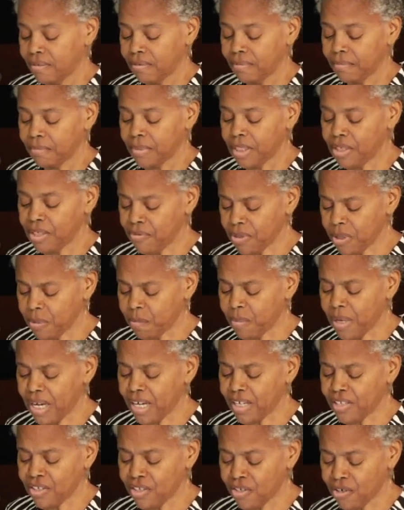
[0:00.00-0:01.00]
but he
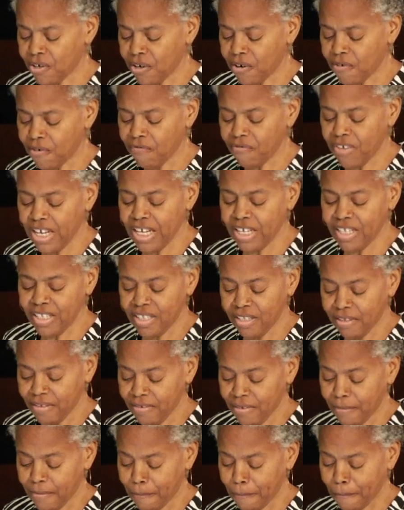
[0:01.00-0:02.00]
responds to her face,
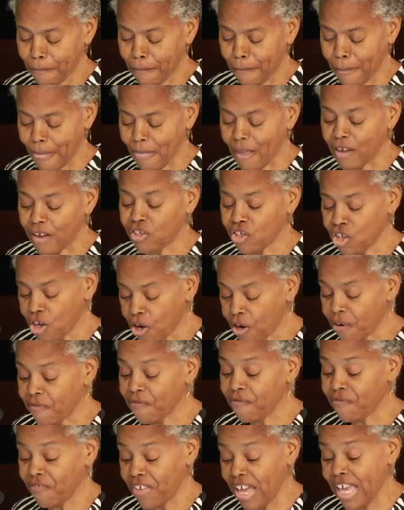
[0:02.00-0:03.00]
to her
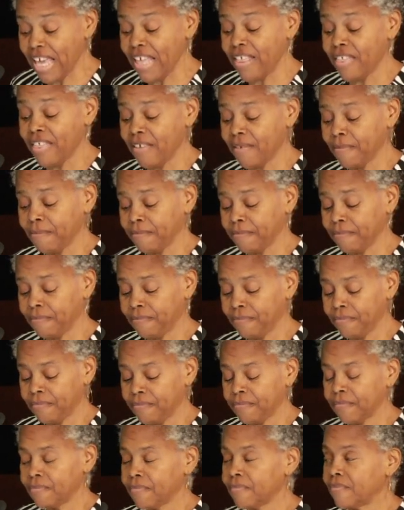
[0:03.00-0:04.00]
faith.
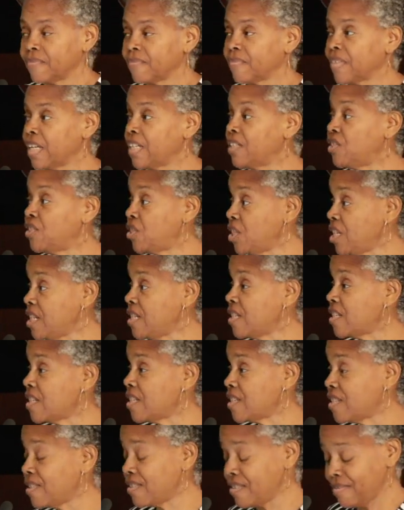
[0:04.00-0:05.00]
And
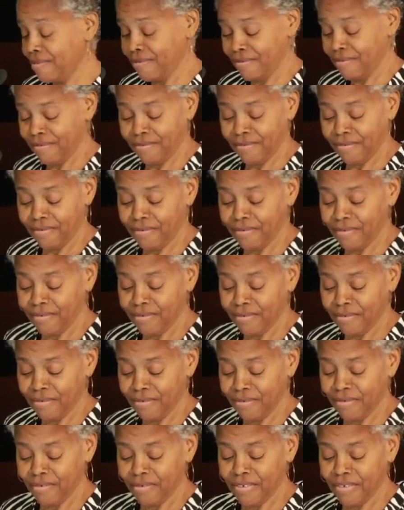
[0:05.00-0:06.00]
Jesus
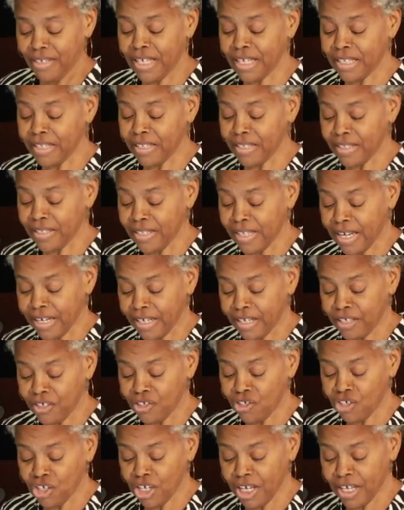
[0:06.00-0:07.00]
gets a
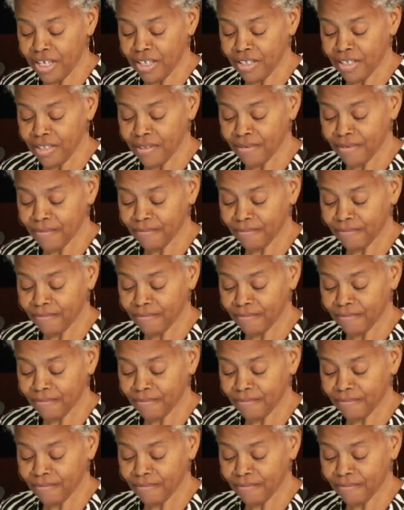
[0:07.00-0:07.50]
second chance.